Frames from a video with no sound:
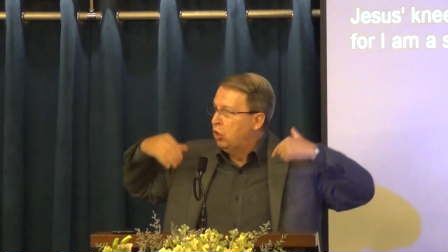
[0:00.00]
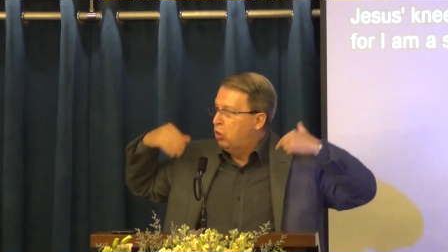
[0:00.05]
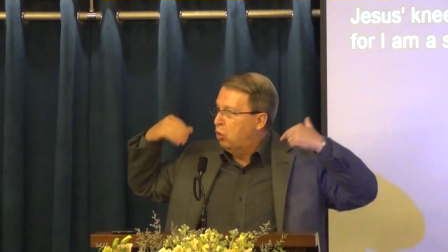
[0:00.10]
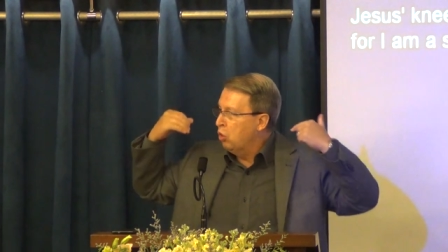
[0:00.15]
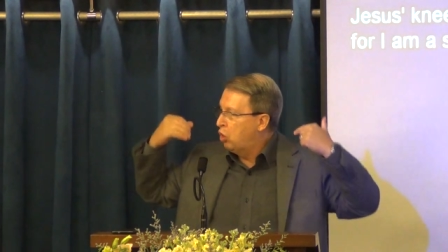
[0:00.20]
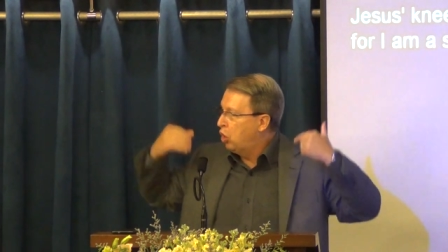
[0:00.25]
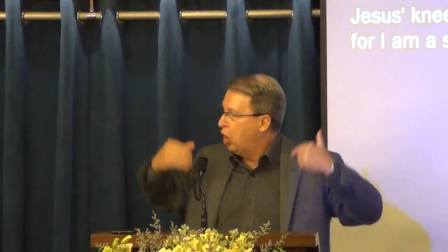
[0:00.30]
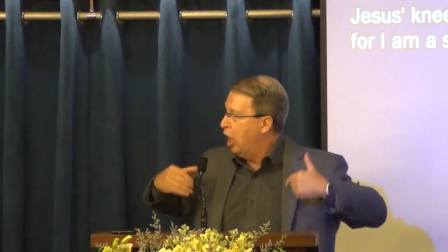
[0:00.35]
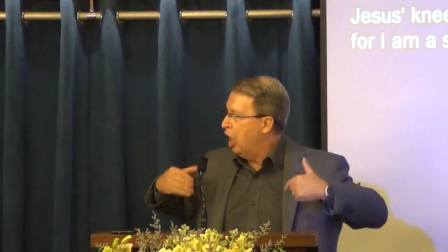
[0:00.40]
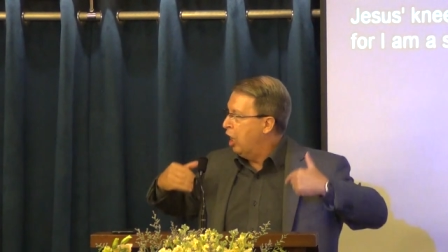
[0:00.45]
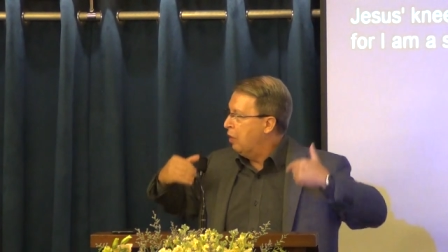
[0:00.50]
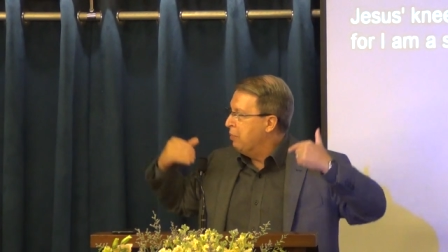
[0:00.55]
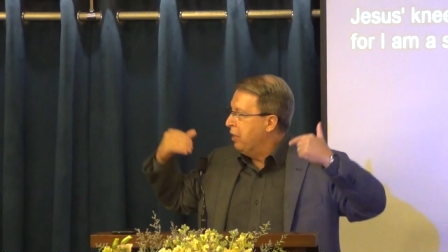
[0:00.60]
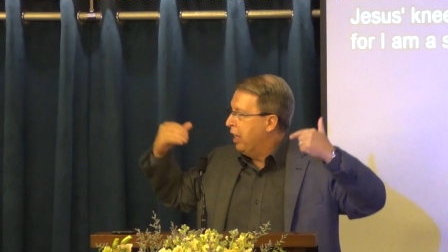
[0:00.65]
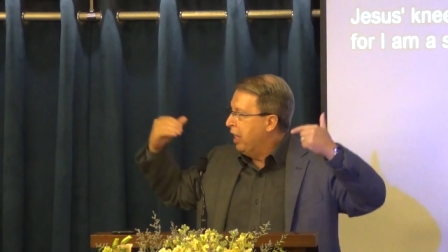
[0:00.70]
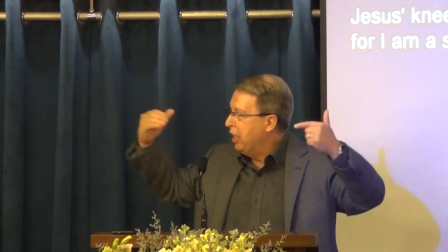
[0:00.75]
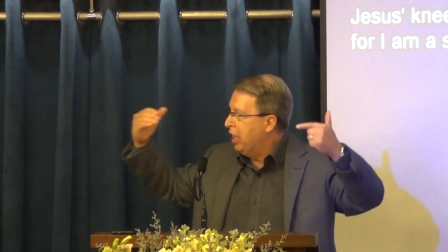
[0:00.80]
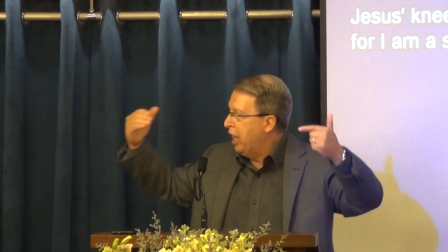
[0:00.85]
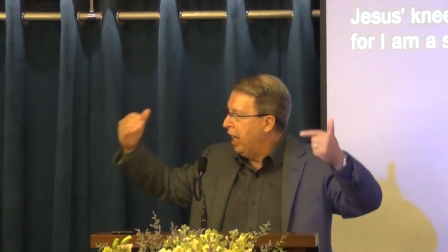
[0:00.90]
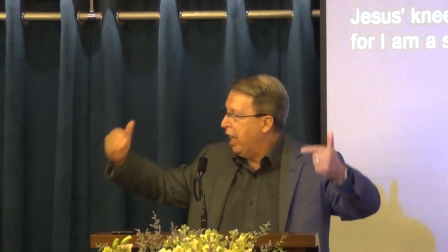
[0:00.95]
to come
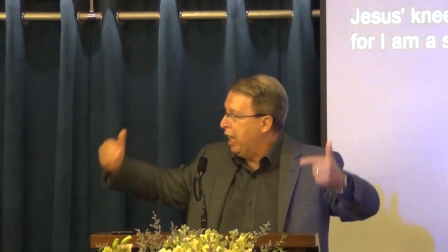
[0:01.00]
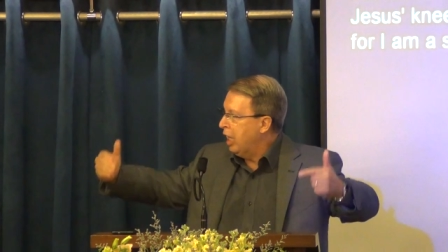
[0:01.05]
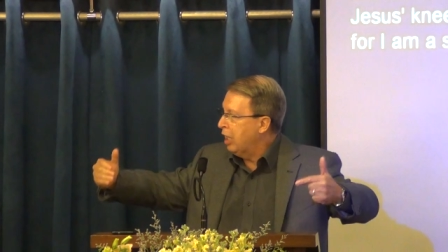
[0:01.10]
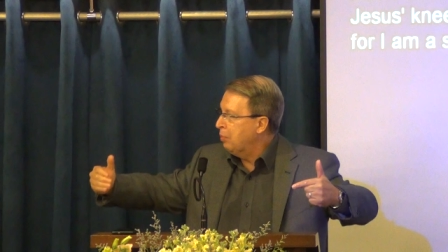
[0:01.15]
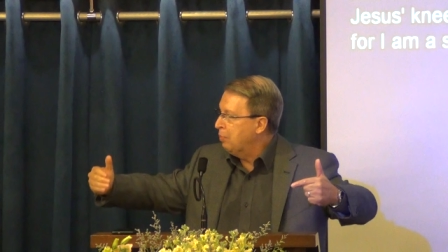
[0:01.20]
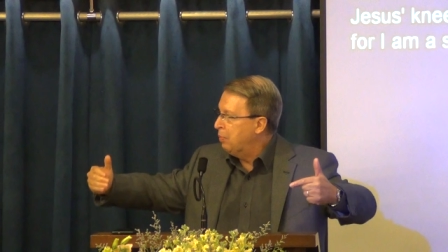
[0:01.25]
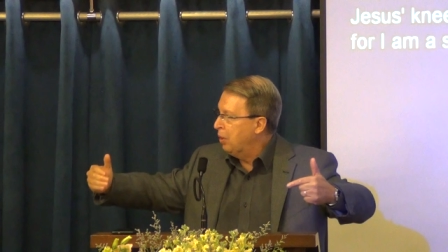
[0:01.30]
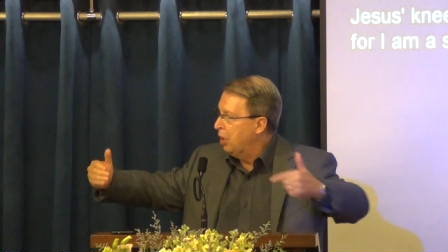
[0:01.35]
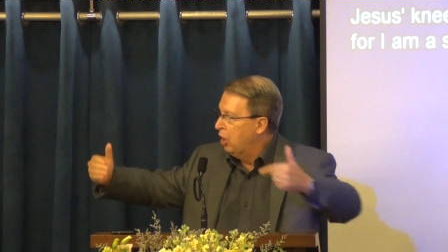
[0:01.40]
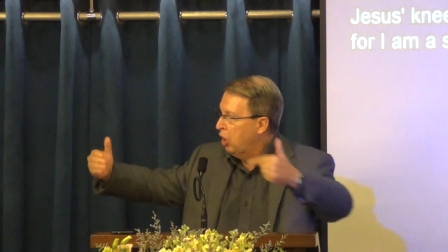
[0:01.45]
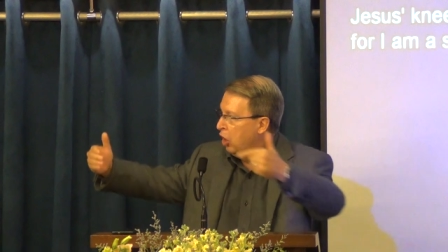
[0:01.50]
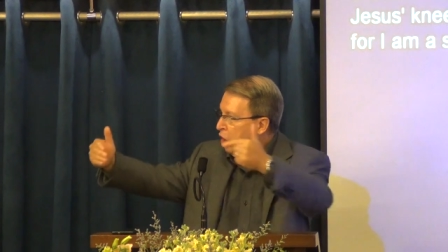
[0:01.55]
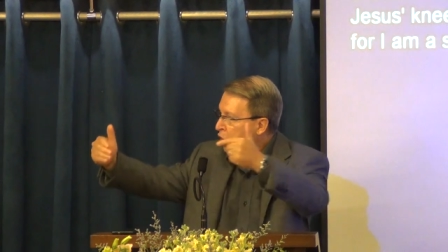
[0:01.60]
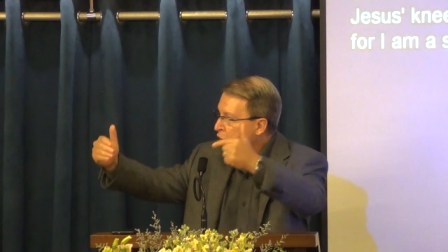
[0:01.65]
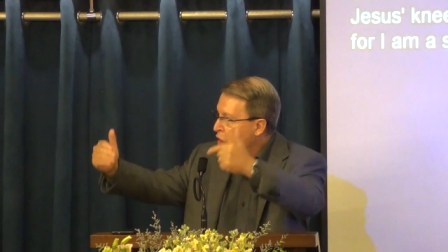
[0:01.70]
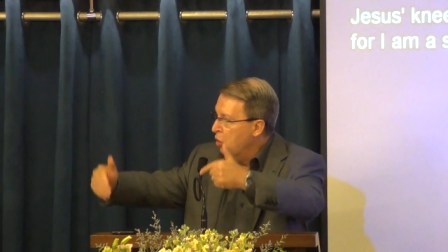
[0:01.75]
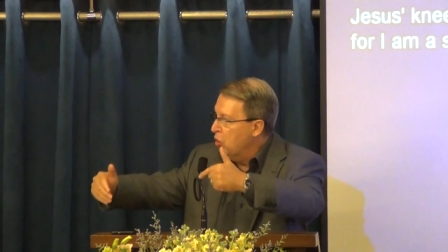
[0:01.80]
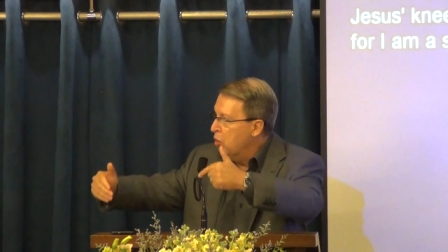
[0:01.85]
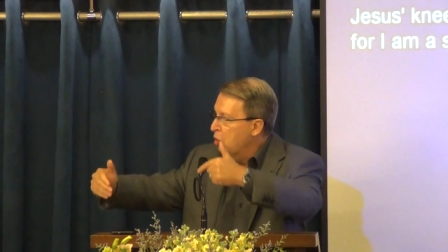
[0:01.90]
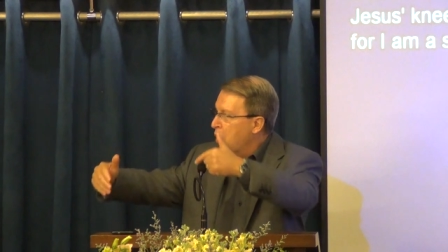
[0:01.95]
and help
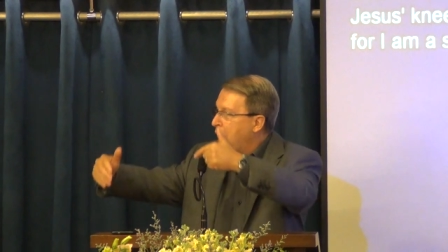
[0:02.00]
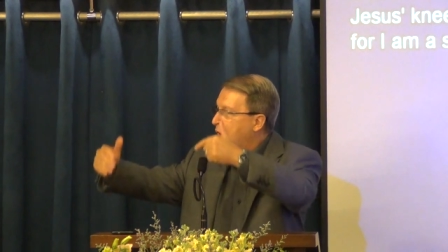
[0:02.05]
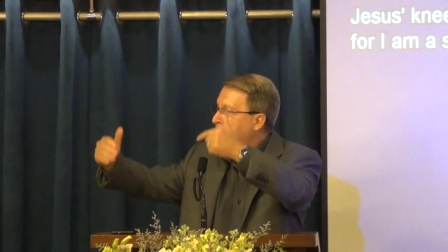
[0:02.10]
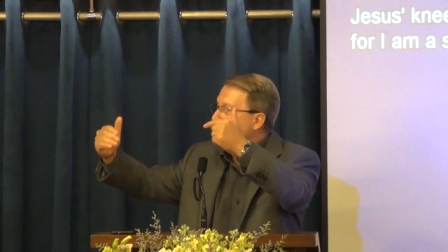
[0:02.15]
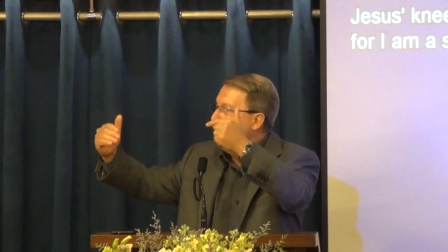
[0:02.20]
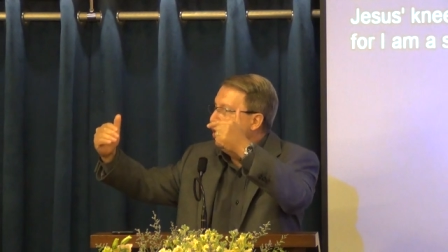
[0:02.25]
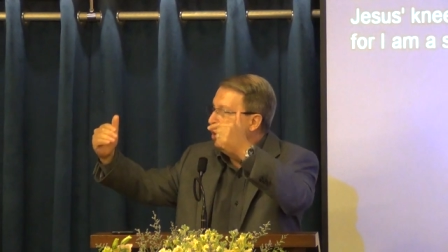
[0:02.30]
you and